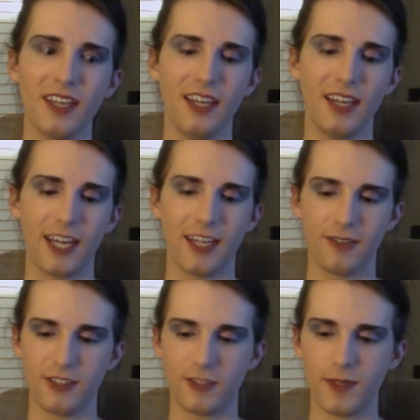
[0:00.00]
And it
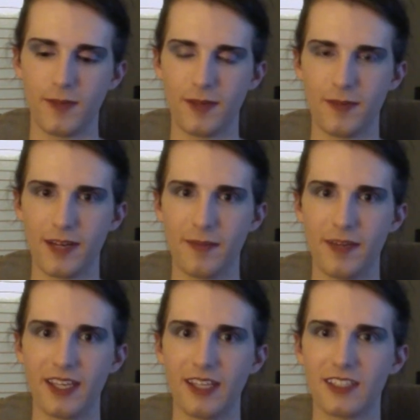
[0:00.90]
would just be my mind
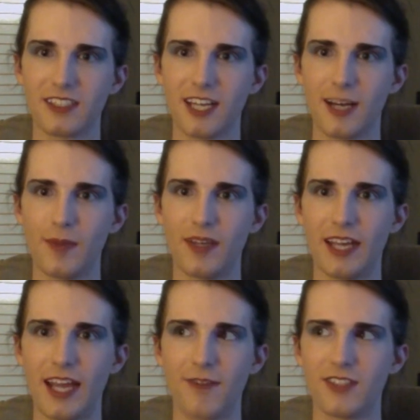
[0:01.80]
making this up, and I
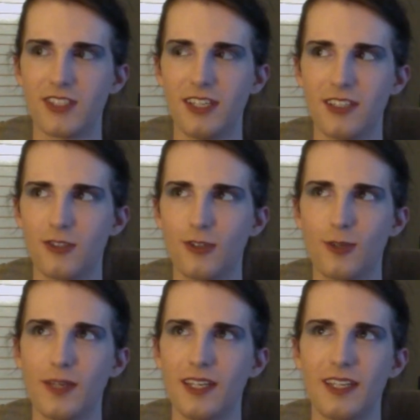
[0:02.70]
haven't seen a
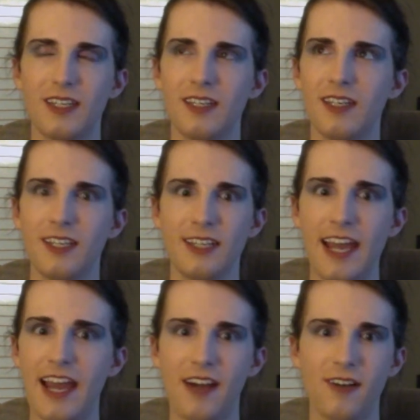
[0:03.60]
scorpion in a
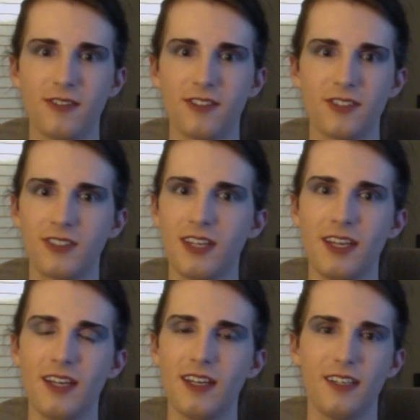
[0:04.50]
house
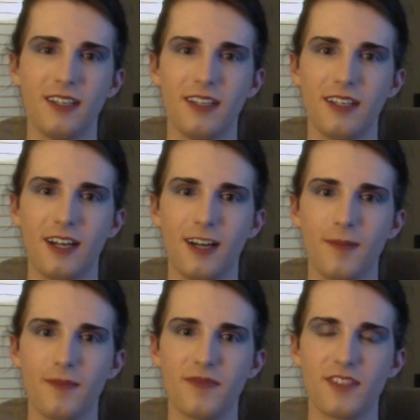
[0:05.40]

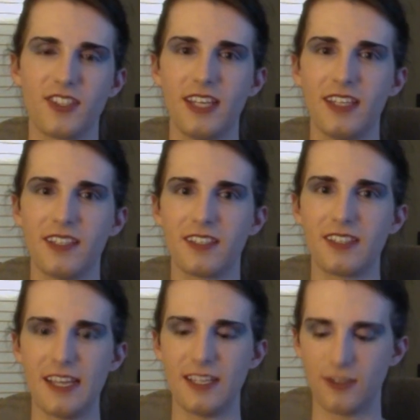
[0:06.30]
since
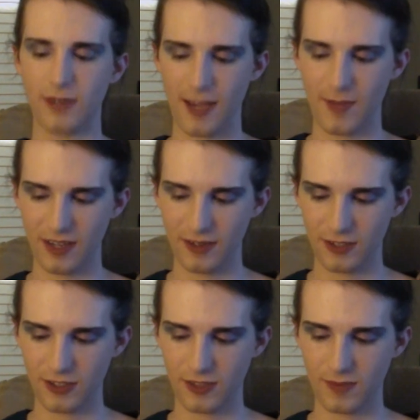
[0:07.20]
this, right? But it
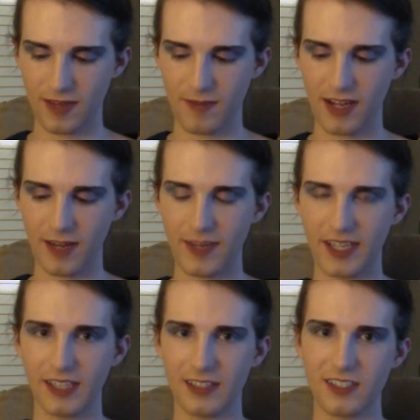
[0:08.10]
was just my mind
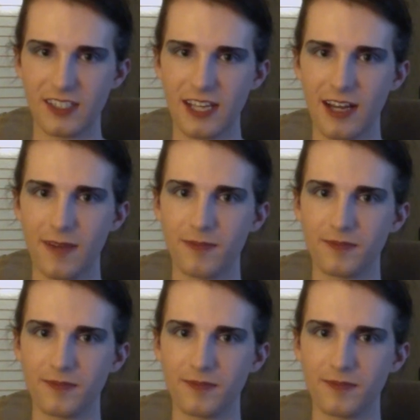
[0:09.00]
making this up.